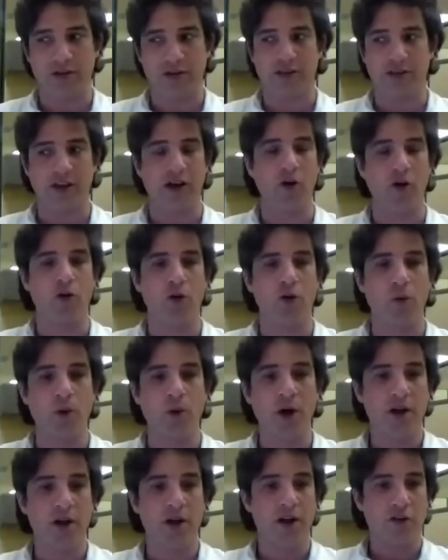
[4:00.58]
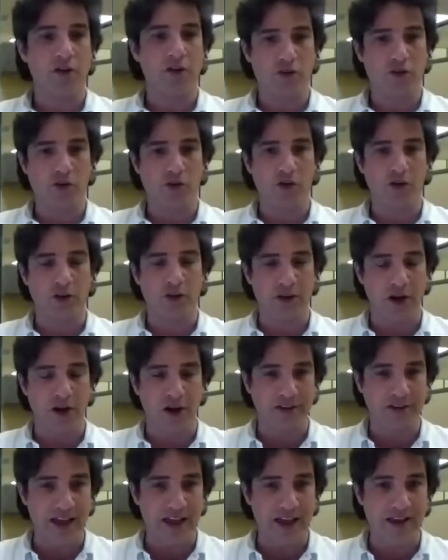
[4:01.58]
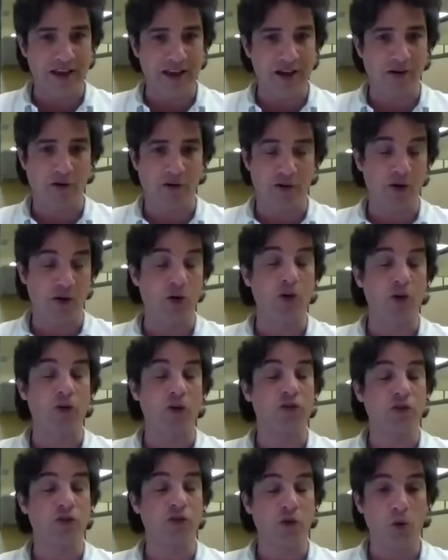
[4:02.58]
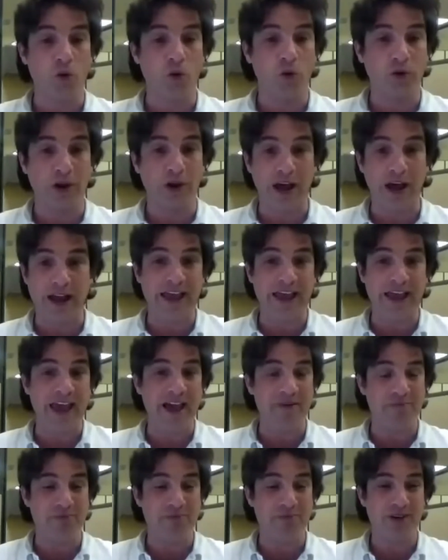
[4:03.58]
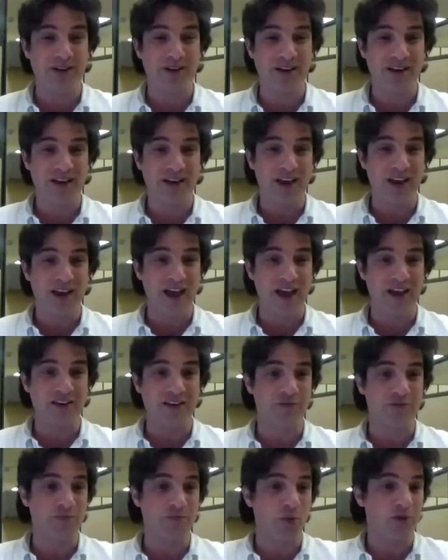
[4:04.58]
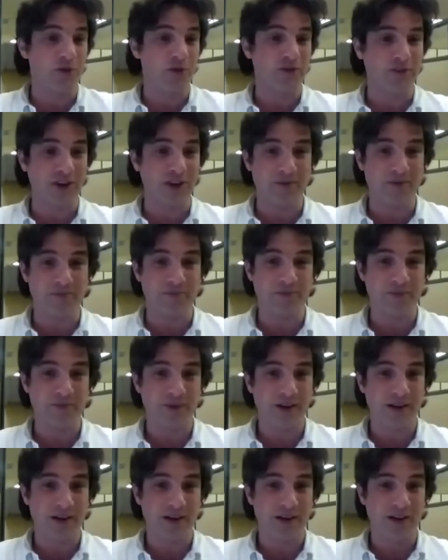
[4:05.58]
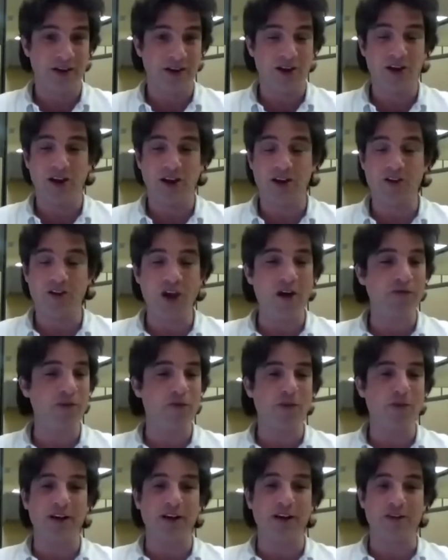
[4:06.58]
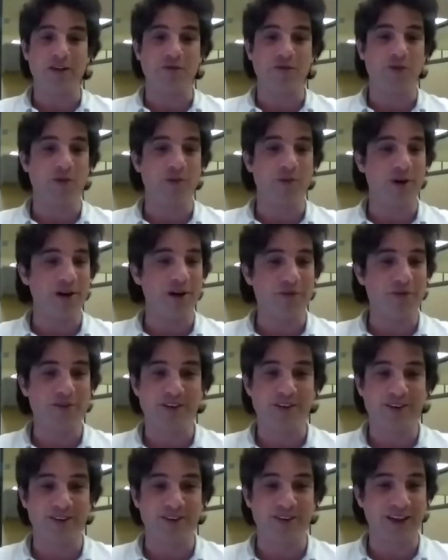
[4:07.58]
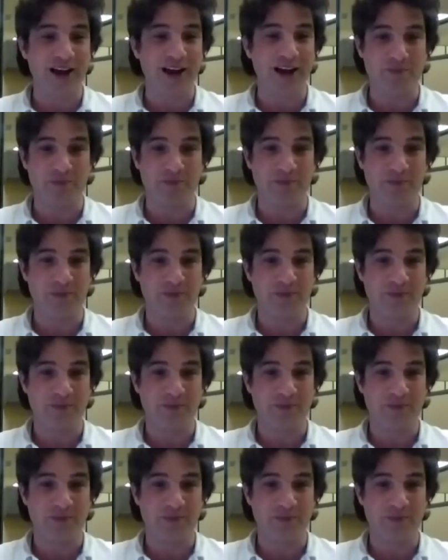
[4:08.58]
that they go to daycare or they go to a school, a camp, a sports team, you have to fill out the form every single time.